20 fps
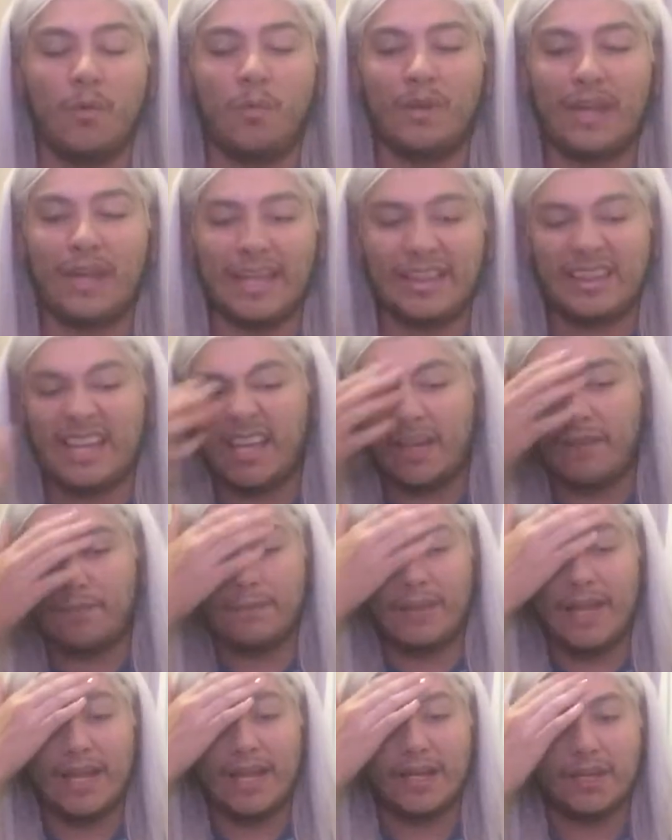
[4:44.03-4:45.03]
when I think of
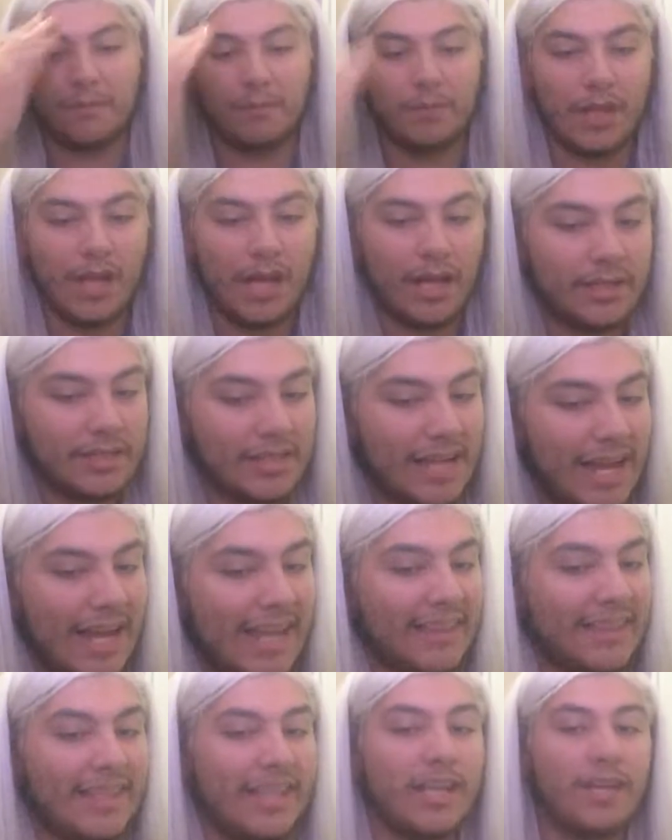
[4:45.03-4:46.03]
platinum blonde,
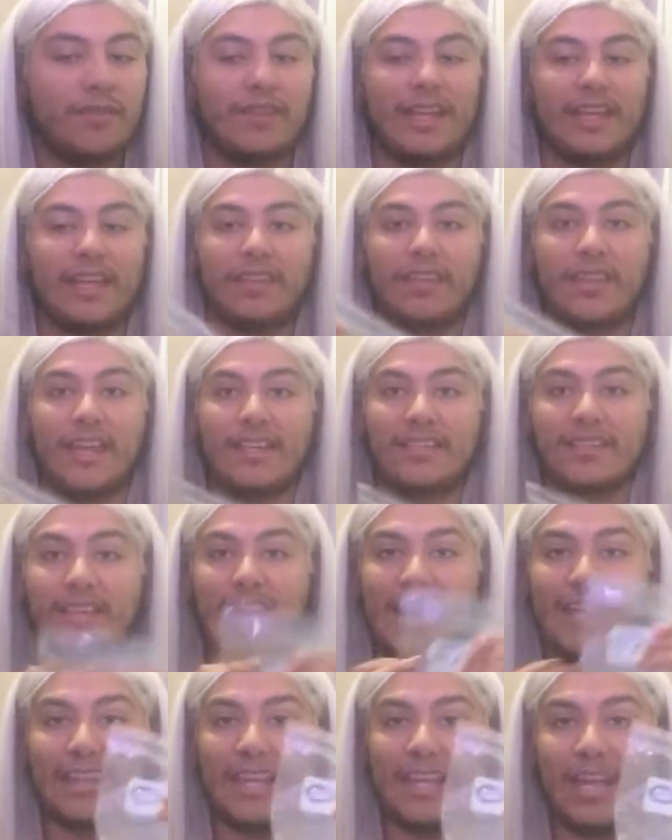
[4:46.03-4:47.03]
I think of like this.
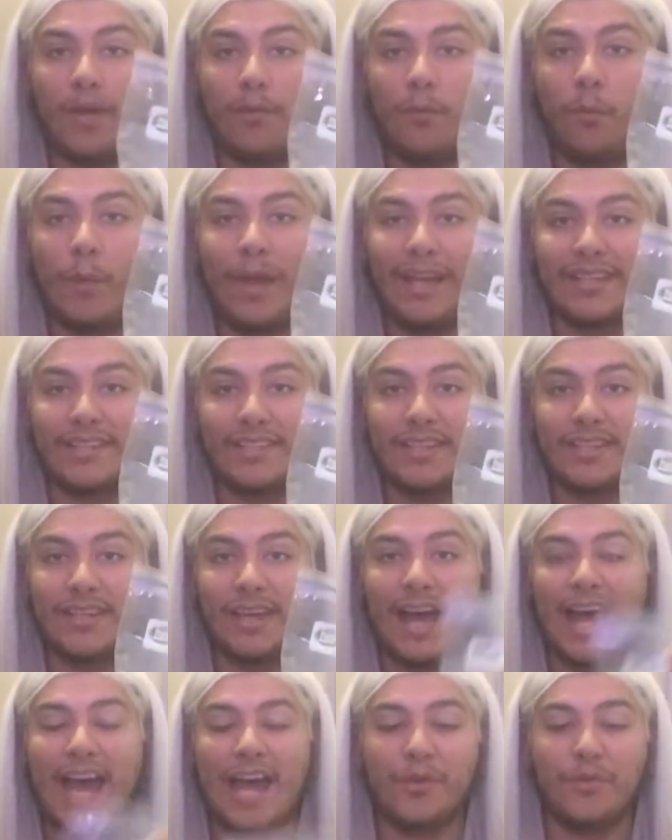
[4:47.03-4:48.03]
I think of white.
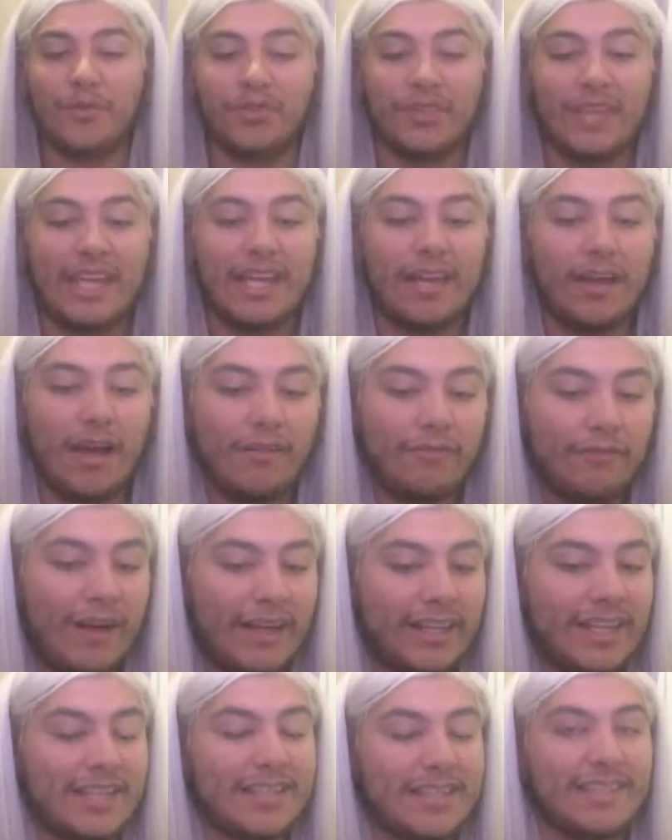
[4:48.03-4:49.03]
I don't think of
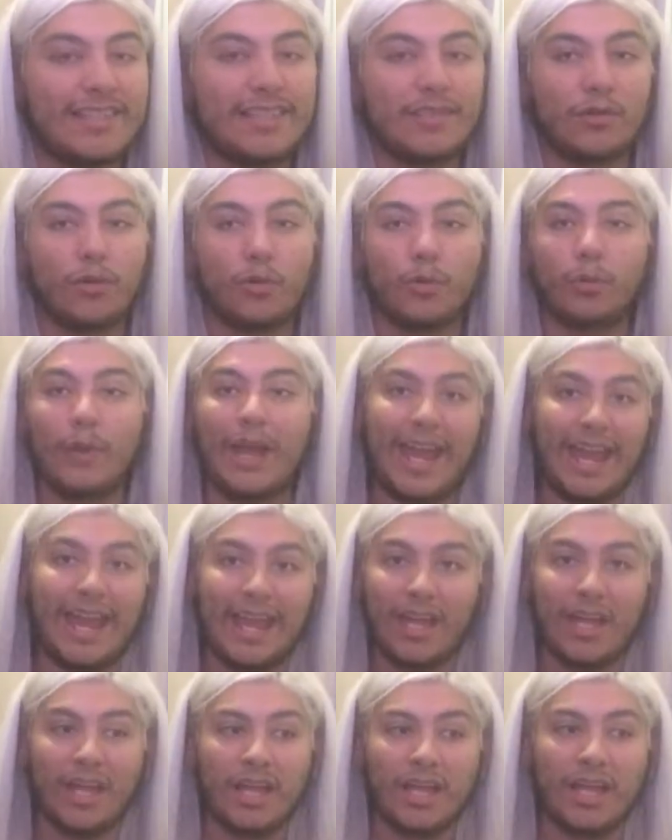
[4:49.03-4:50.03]
fucking
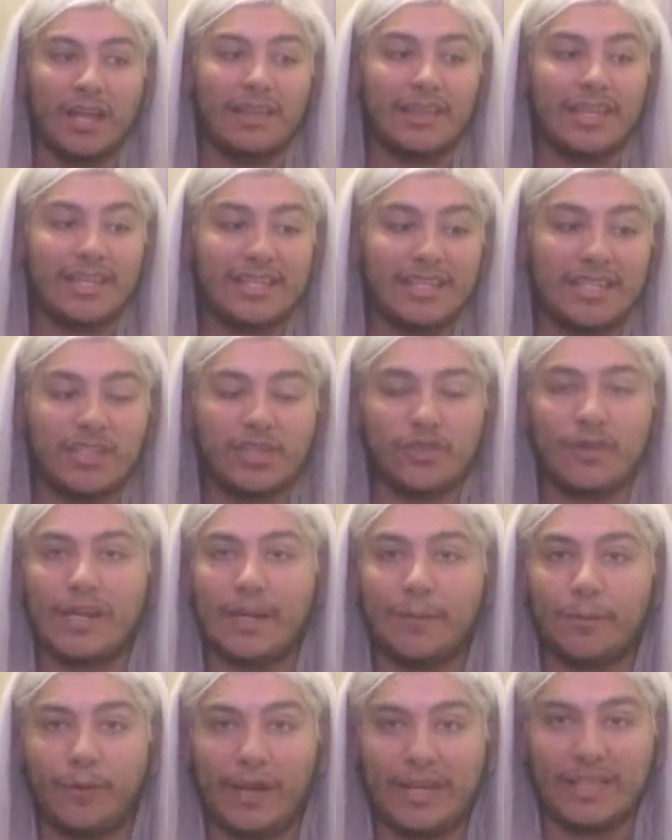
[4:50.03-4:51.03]
gray. This is straight
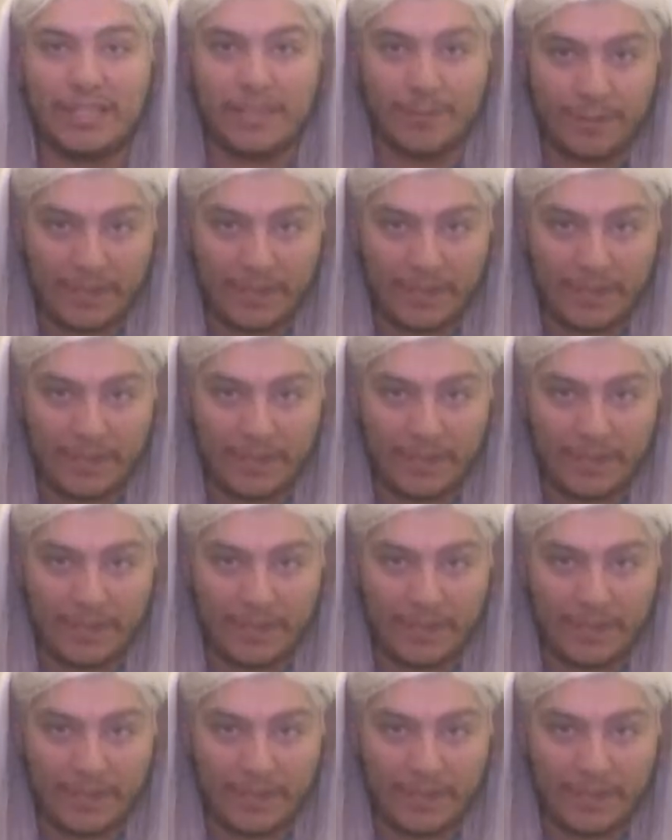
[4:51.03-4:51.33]
up gray to